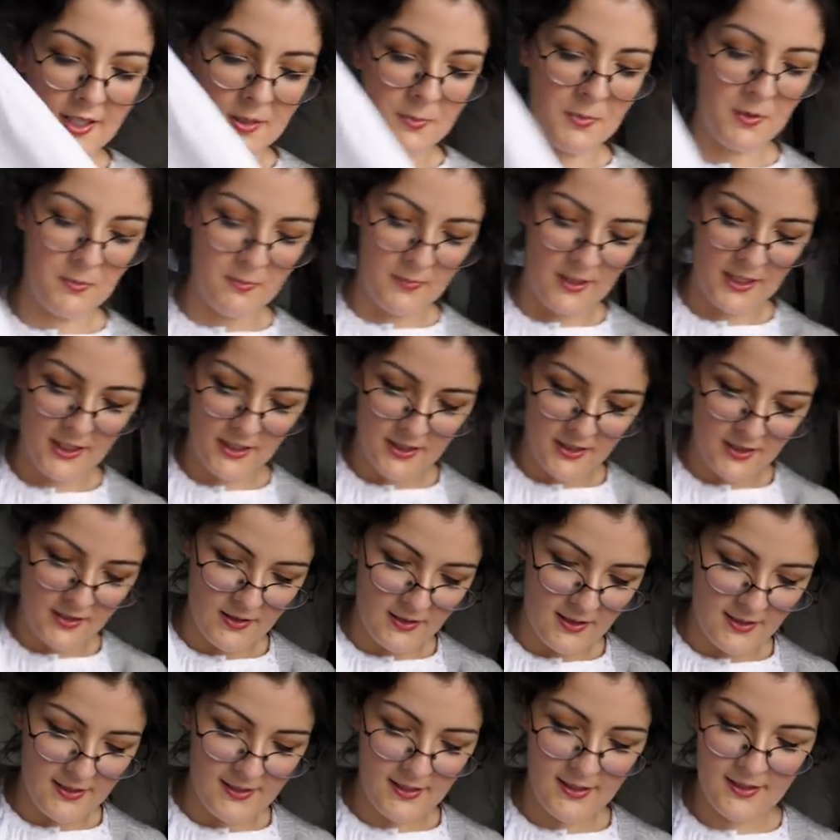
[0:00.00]
has been made.
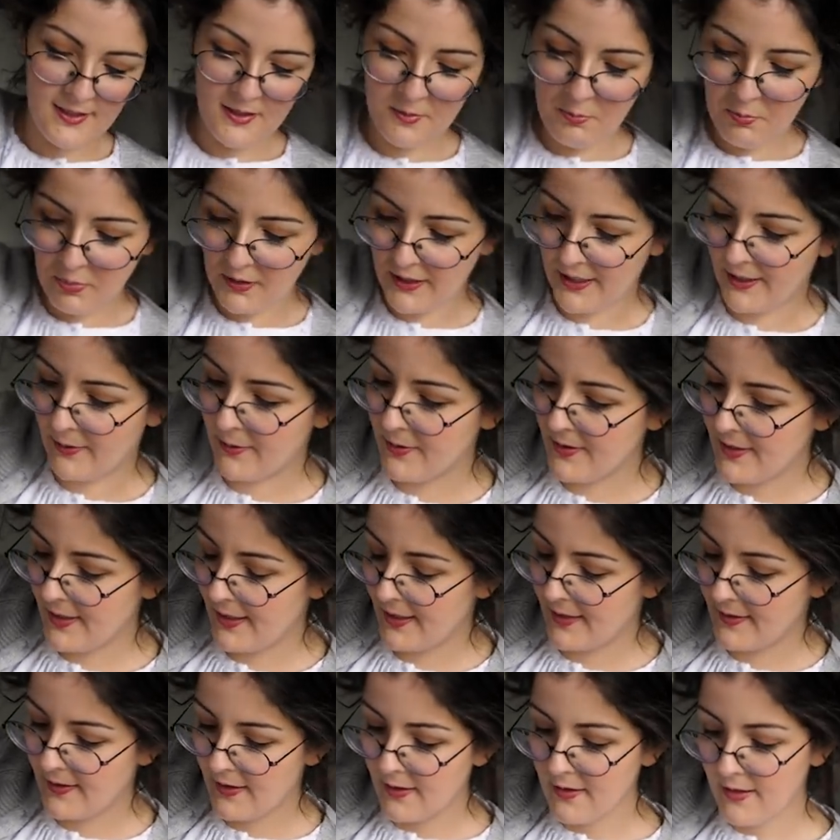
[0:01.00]
This is the blouse
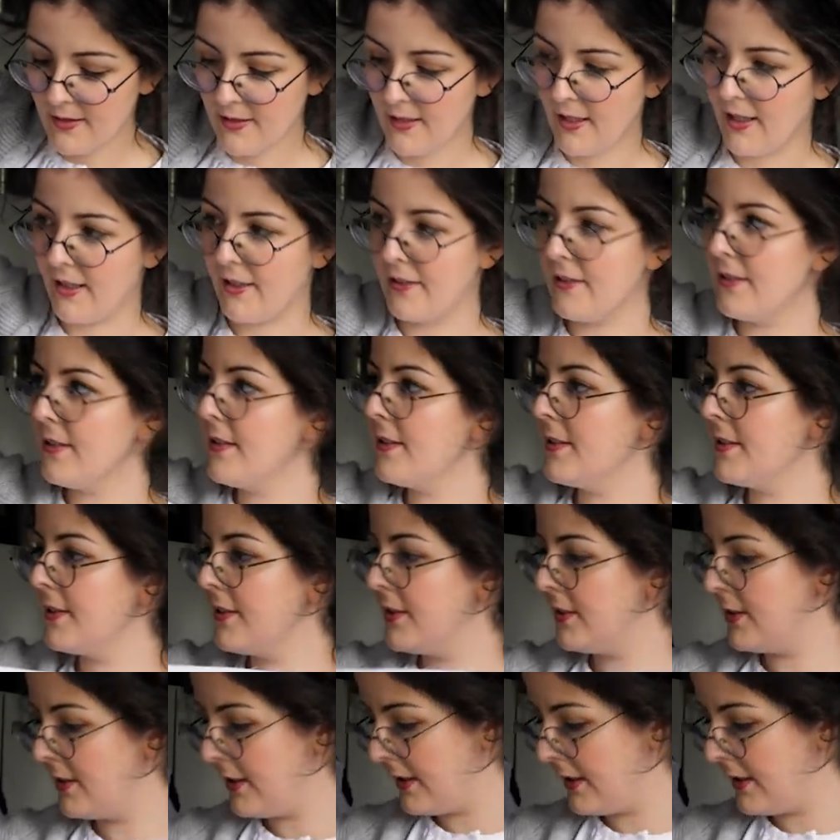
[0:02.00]
as it stands.